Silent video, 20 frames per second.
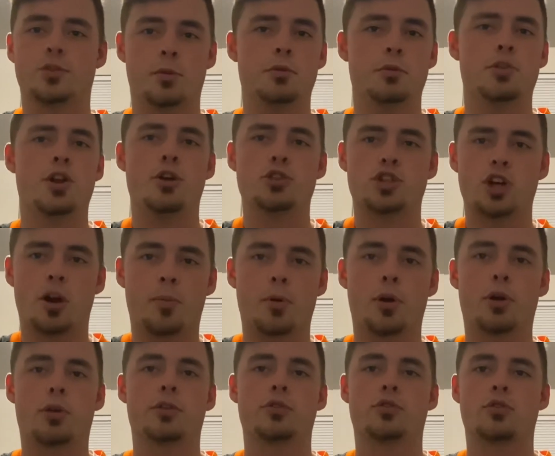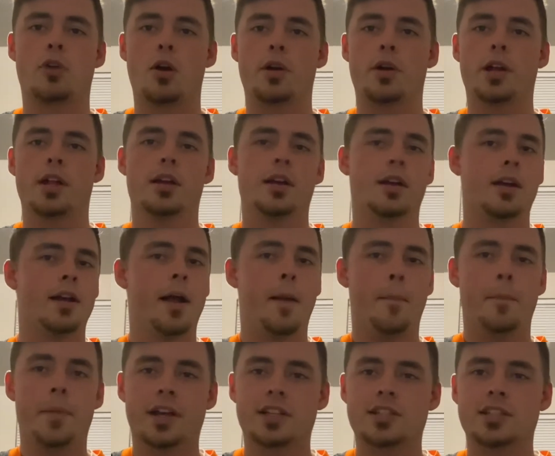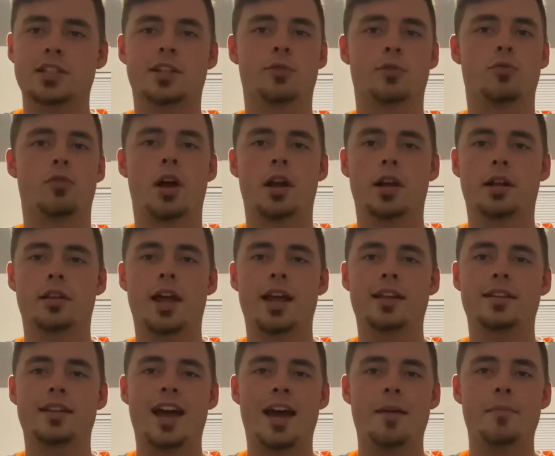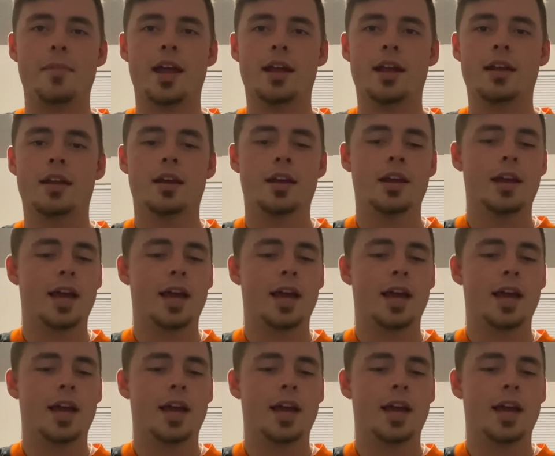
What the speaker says: When we know Joe Burrow can throw it, Mixon can run it like that, man.